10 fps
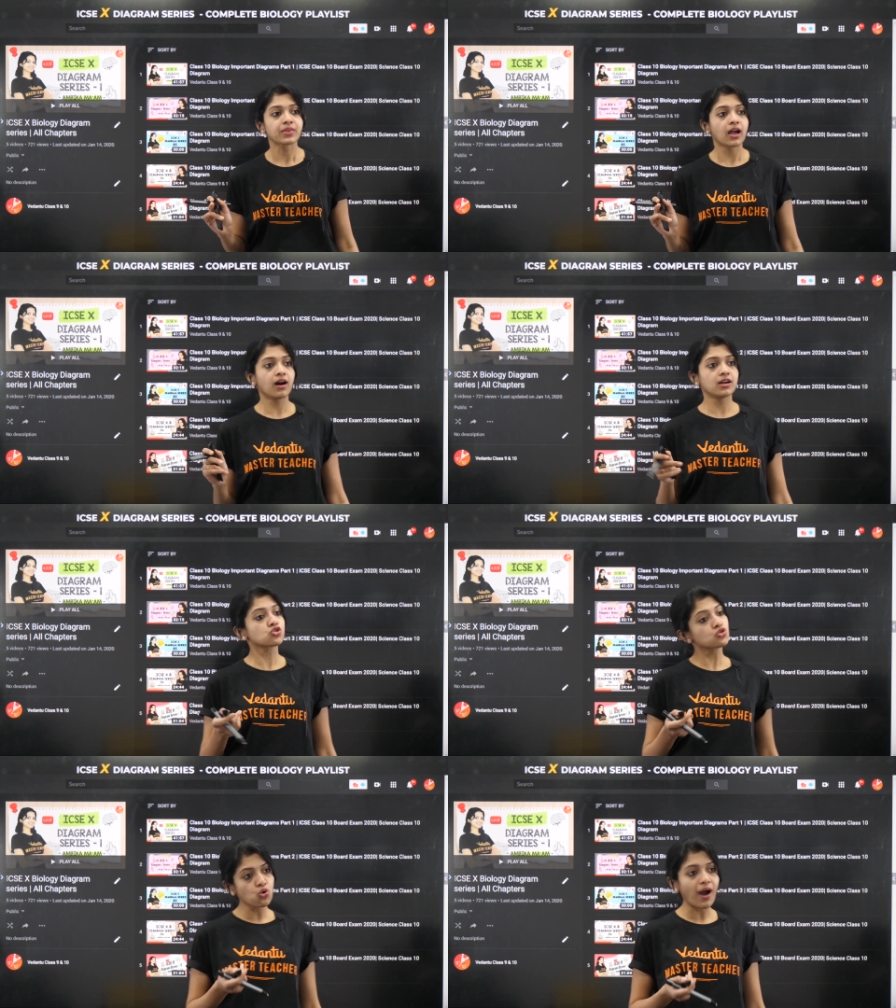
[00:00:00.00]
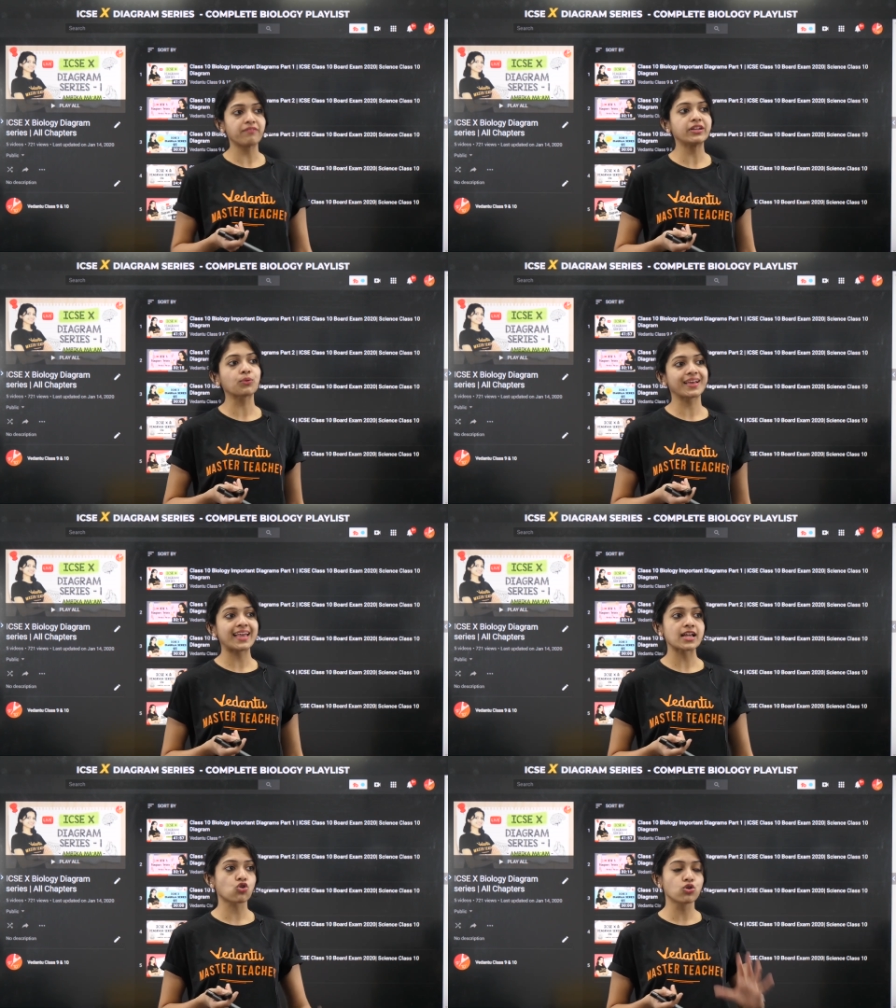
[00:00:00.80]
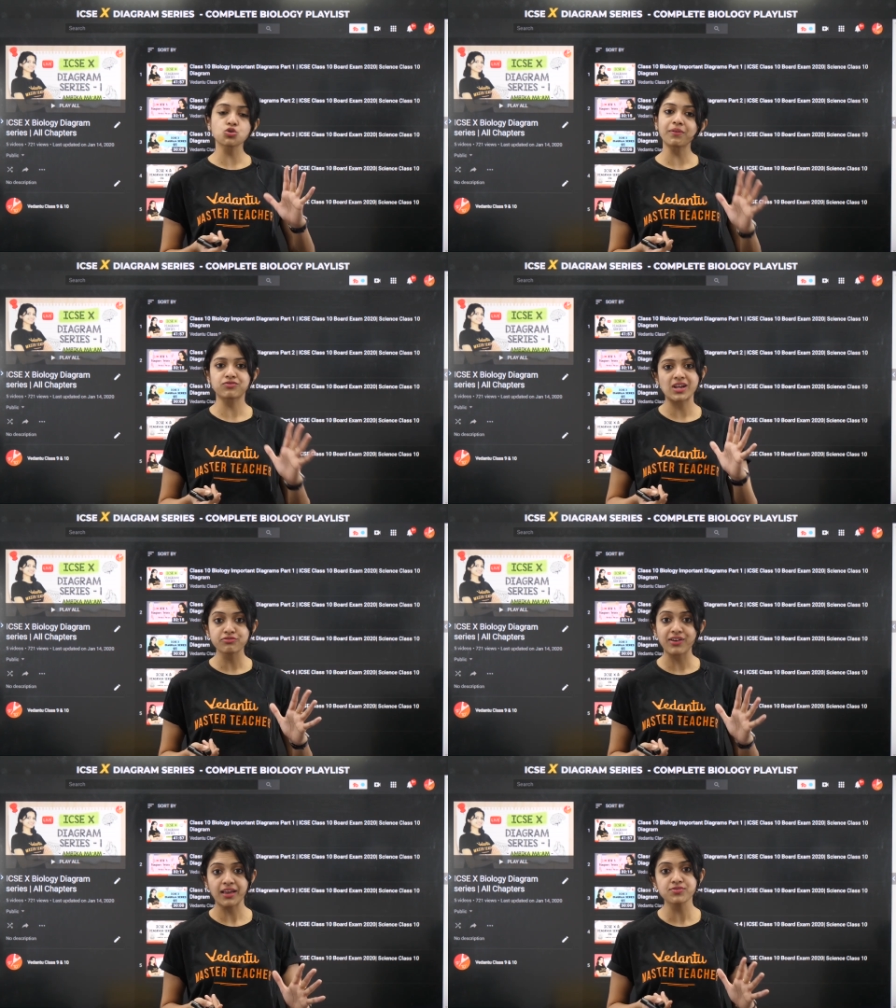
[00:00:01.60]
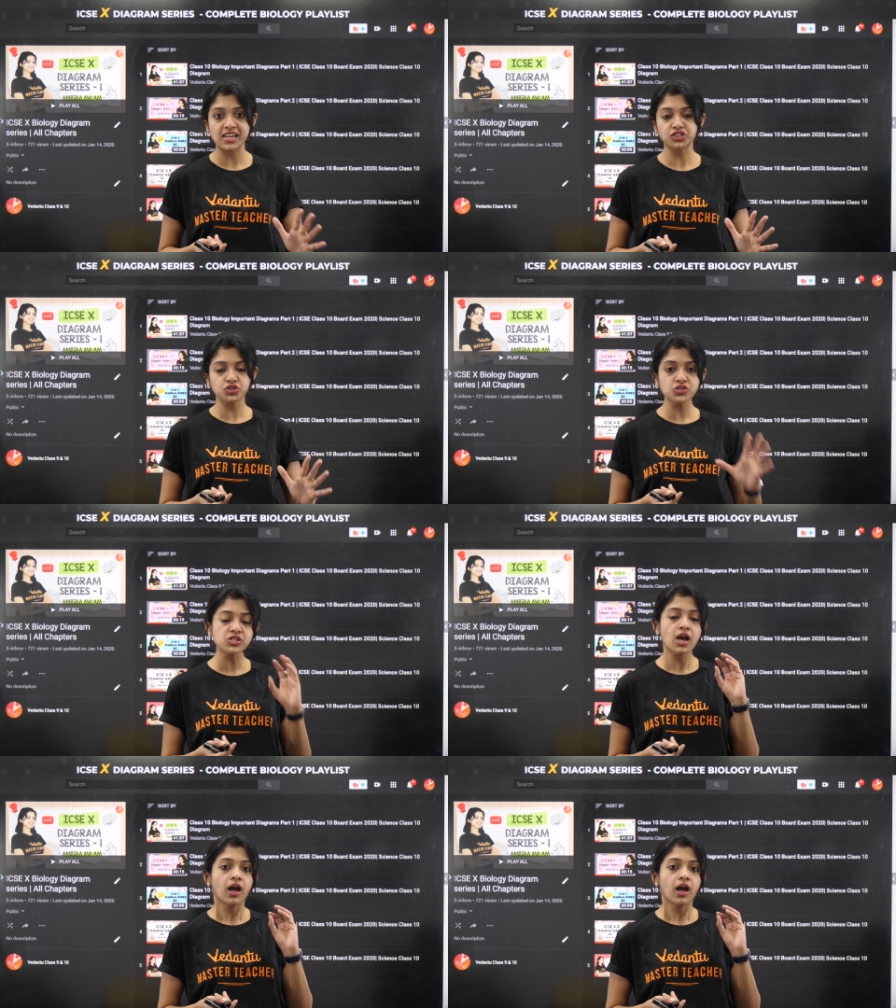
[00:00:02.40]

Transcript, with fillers: So do have a look at that also. We've done 5 sessions